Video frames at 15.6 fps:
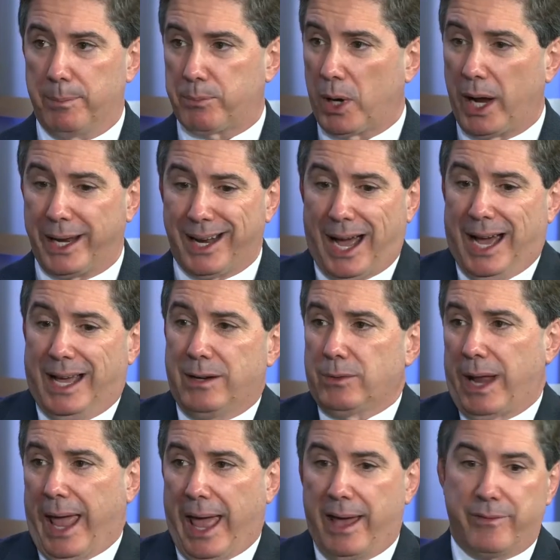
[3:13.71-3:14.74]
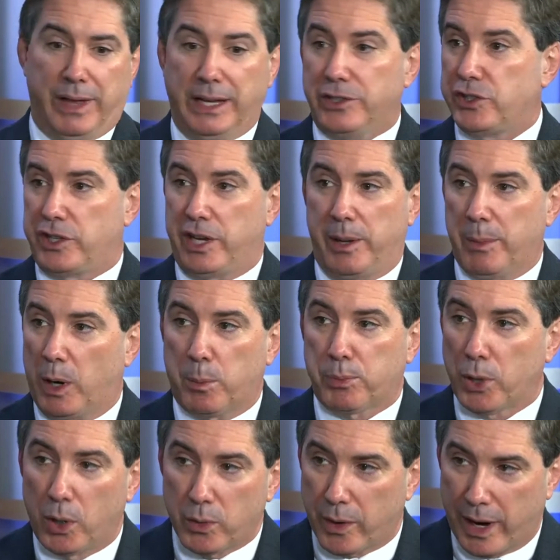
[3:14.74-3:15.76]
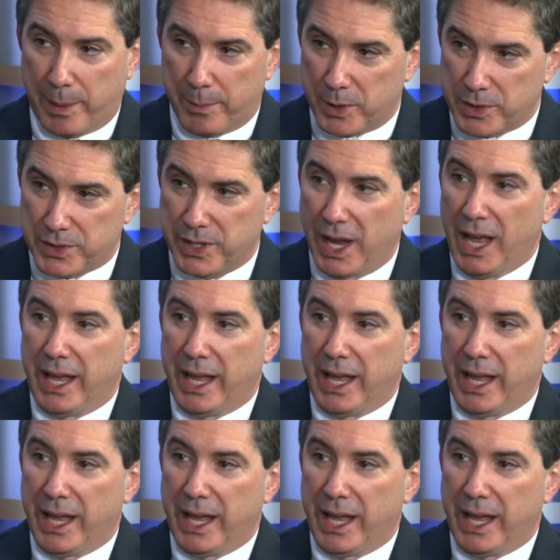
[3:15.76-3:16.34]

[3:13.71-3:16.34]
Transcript: Brian, I don't have HTML programmers